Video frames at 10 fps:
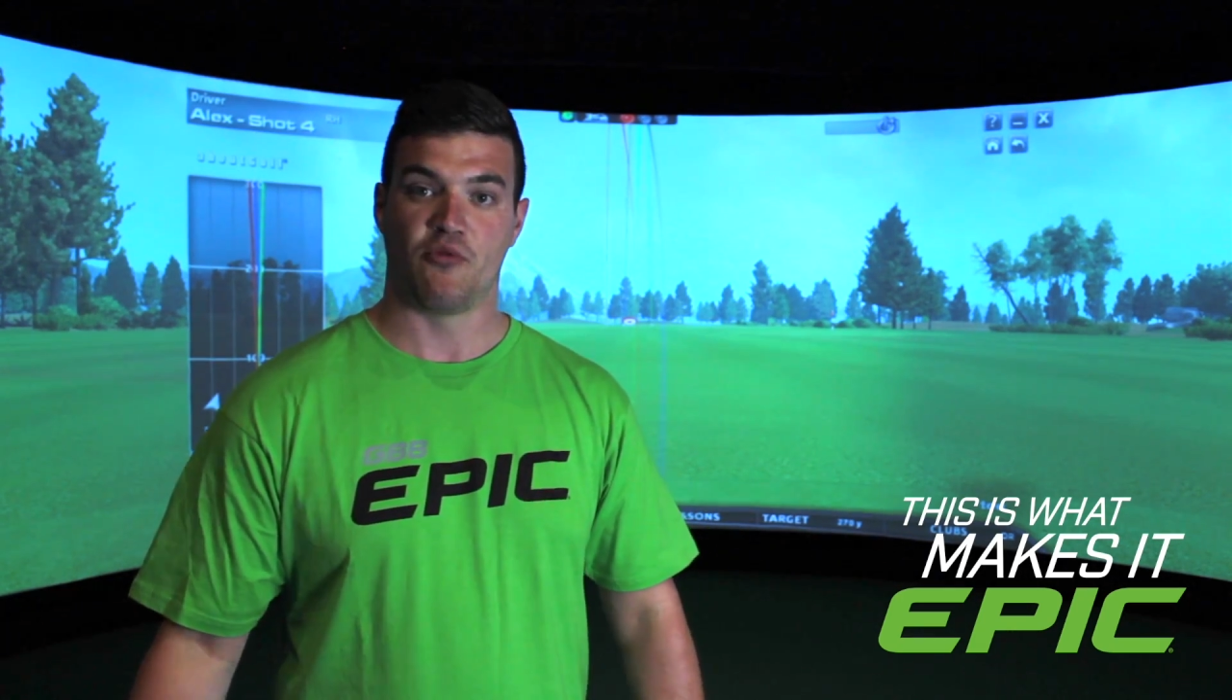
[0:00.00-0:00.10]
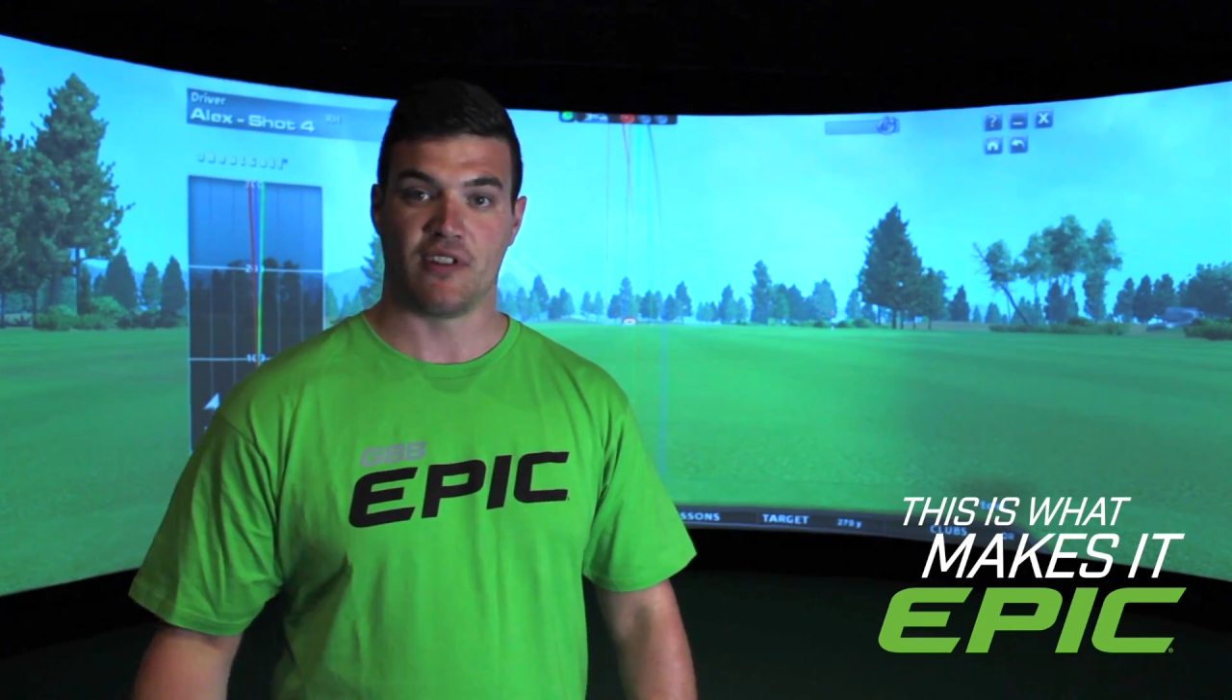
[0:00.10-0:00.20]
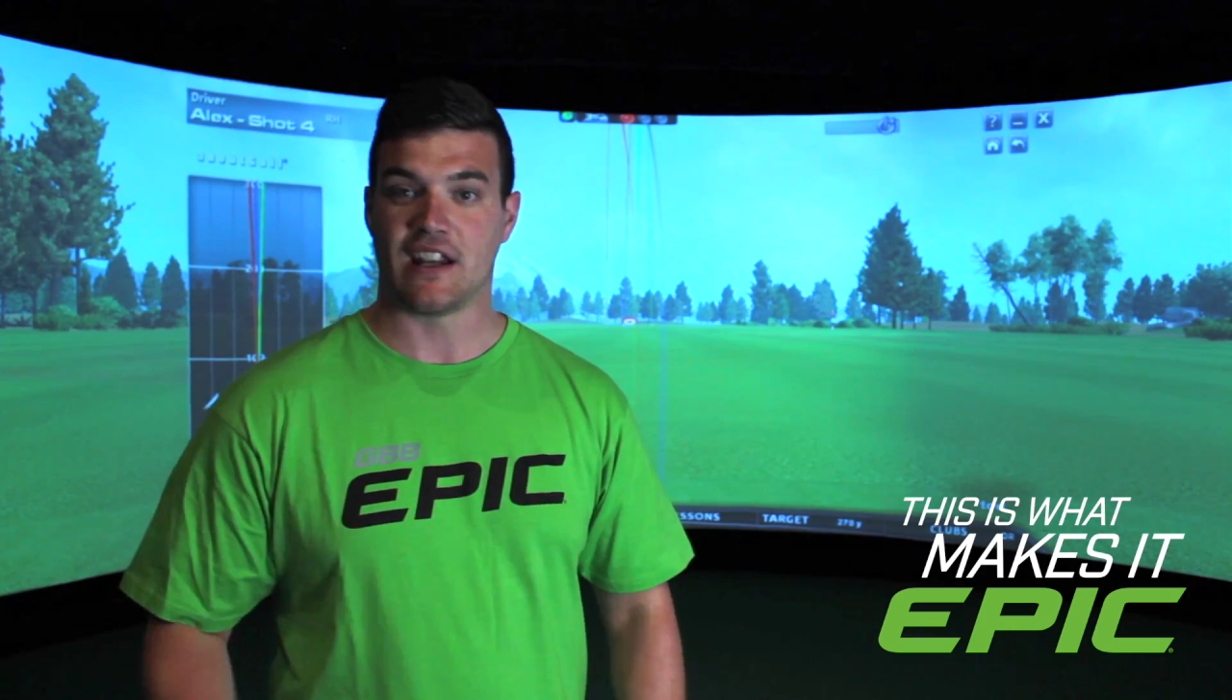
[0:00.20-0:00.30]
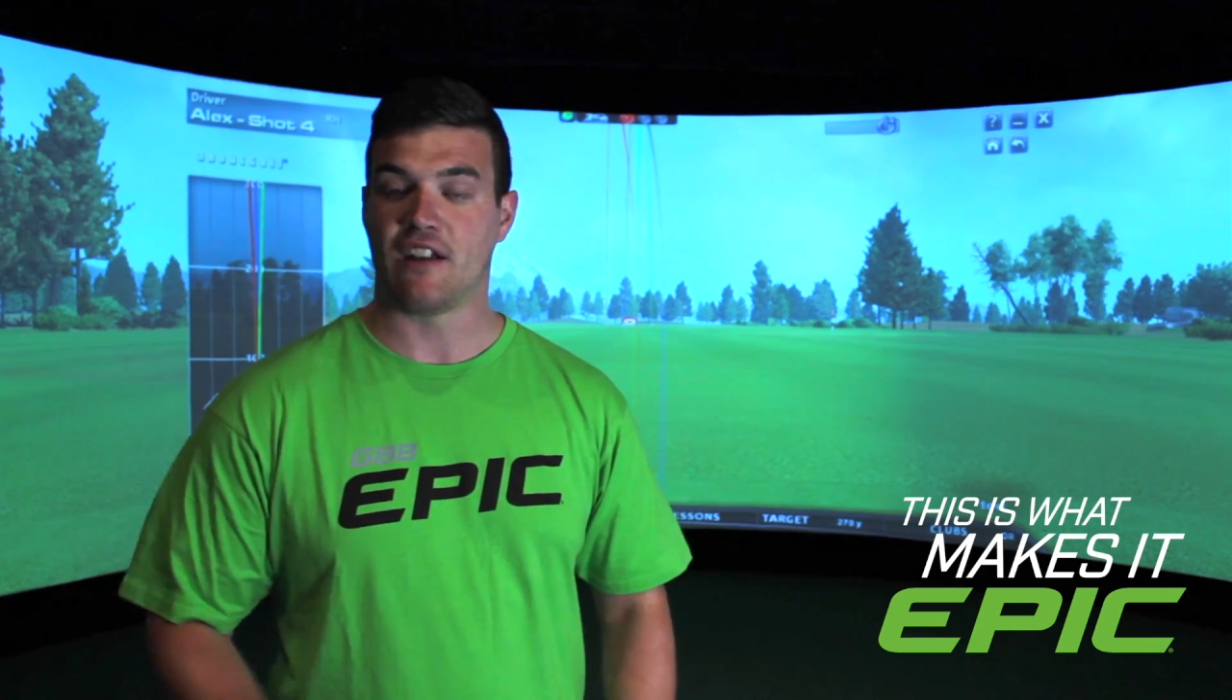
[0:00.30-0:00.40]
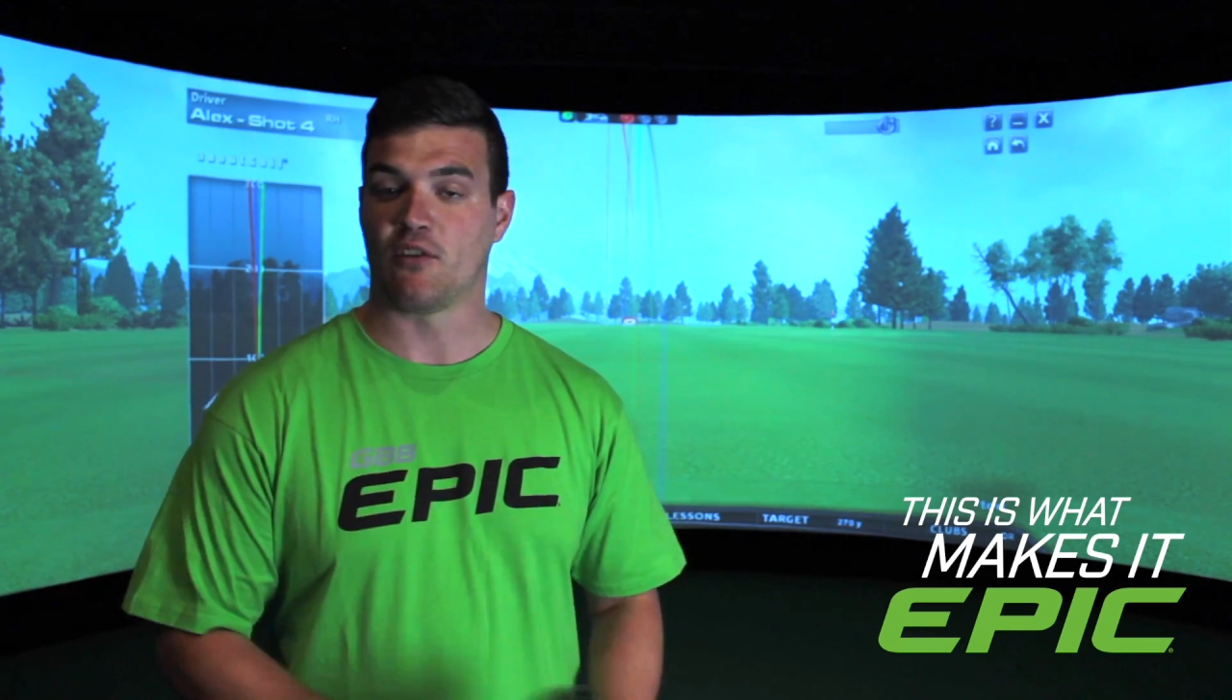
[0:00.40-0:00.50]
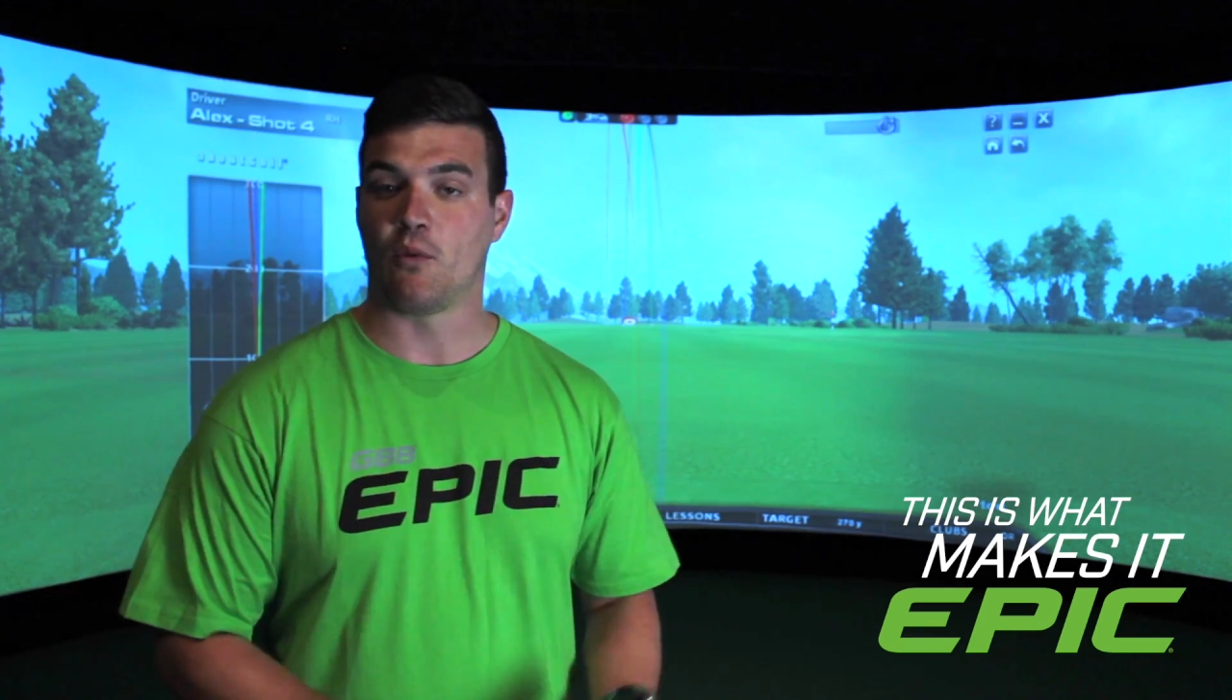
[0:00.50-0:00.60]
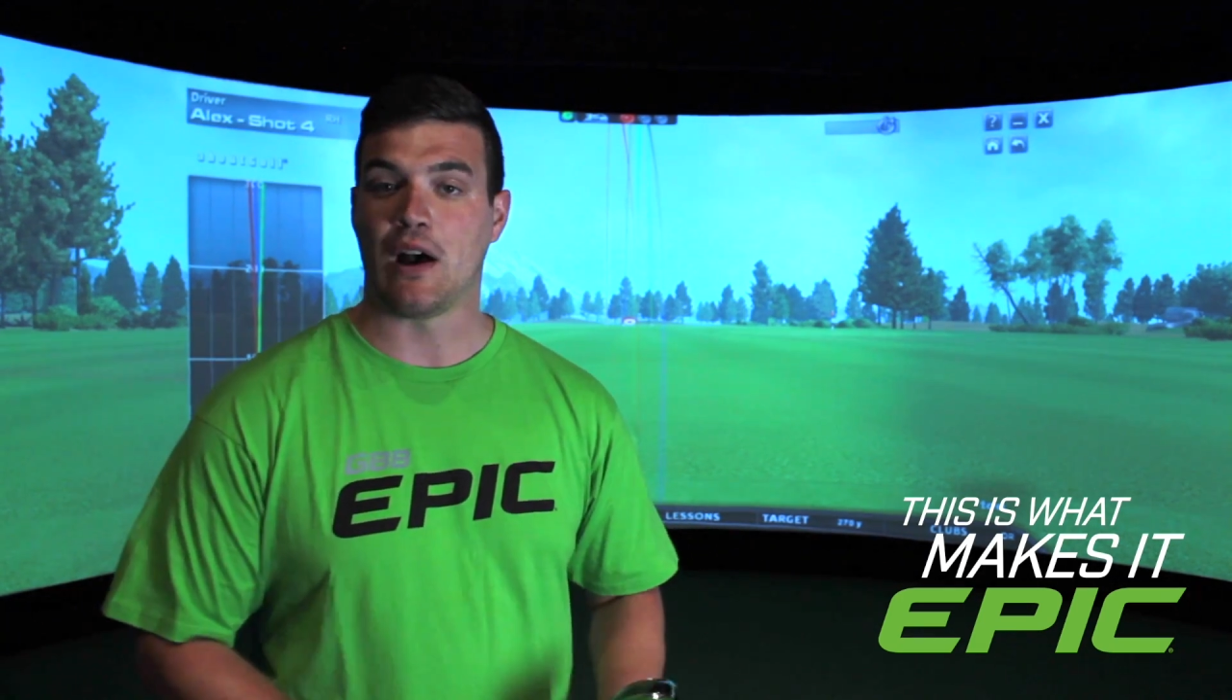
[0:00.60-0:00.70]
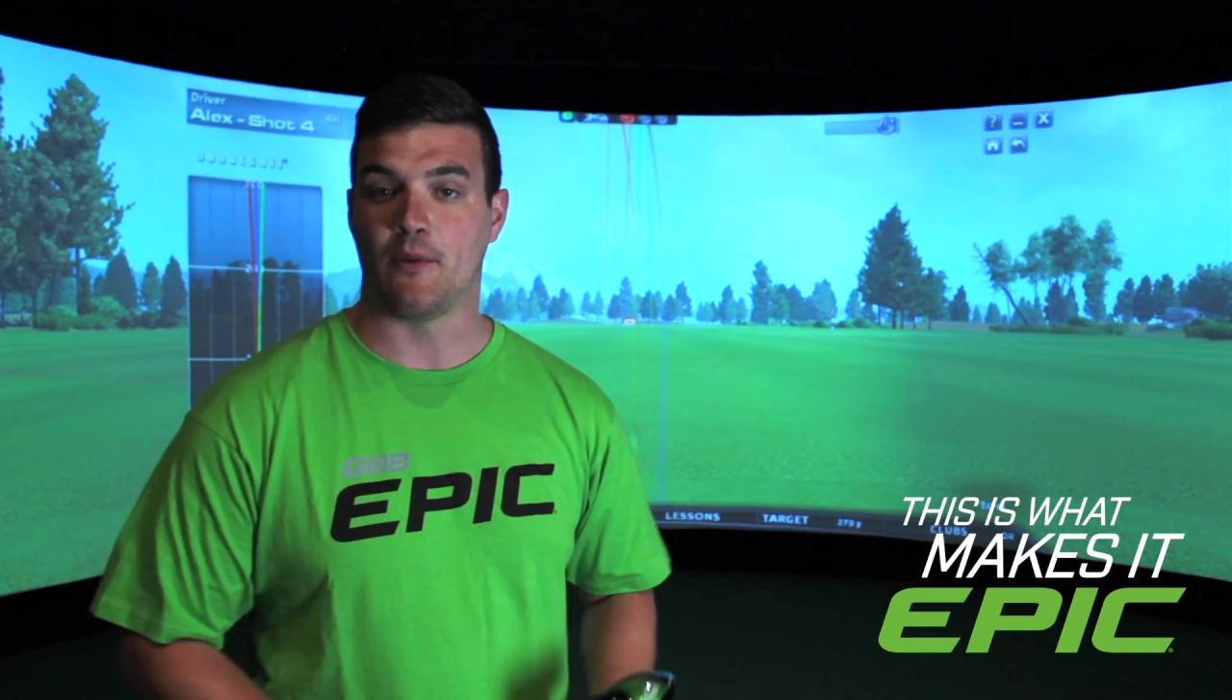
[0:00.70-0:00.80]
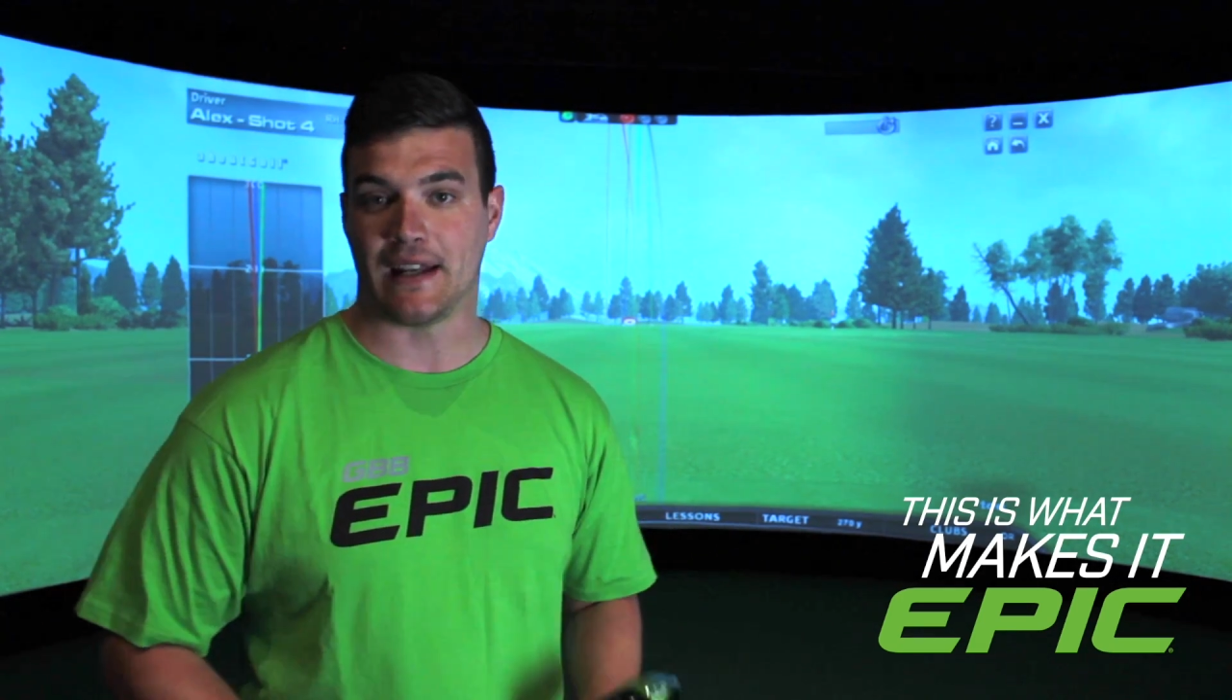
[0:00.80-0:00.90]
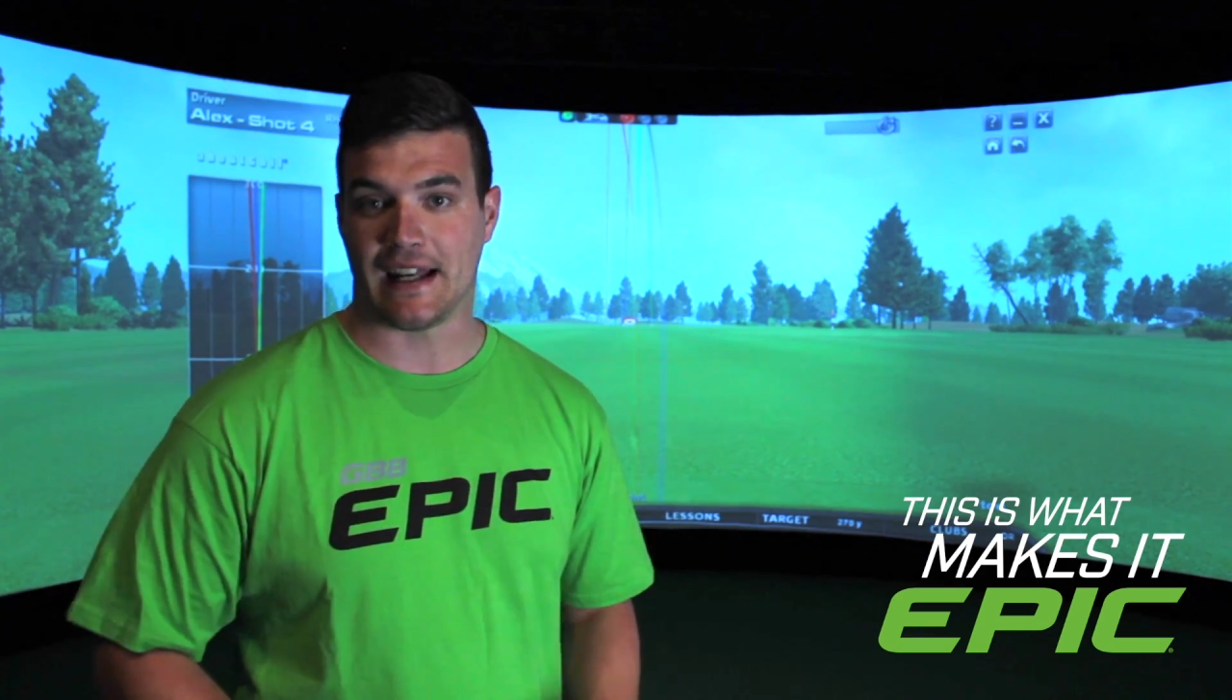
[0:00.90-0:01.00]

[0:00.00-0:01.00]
pretty overwhelming